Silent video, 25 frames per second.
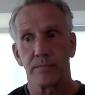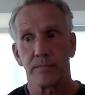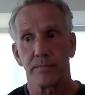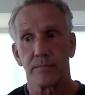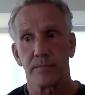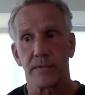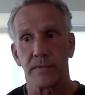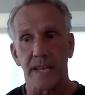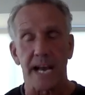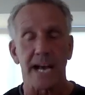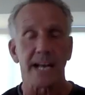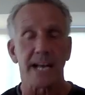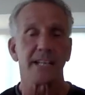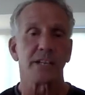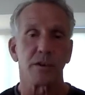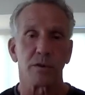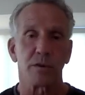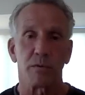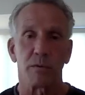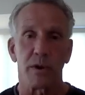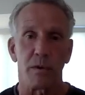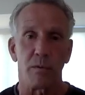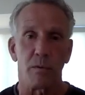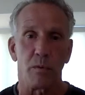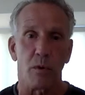That's a
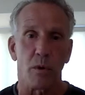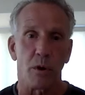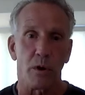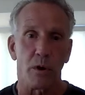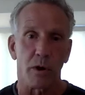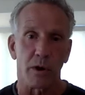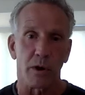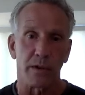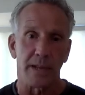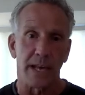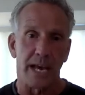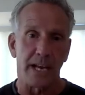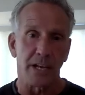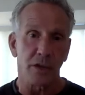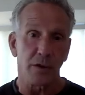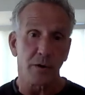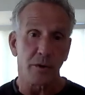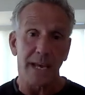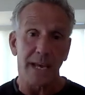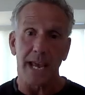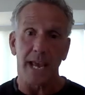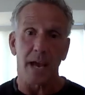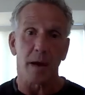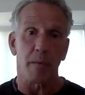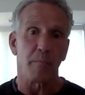reward that you
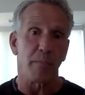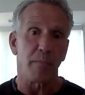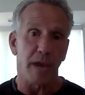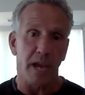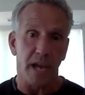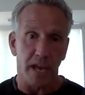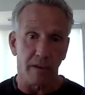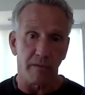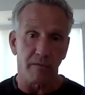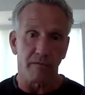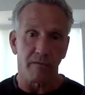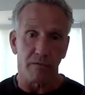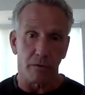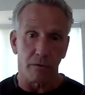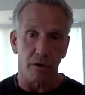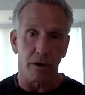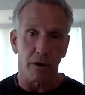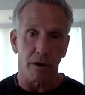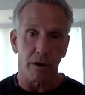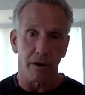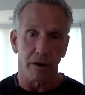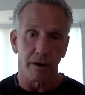can't pay for.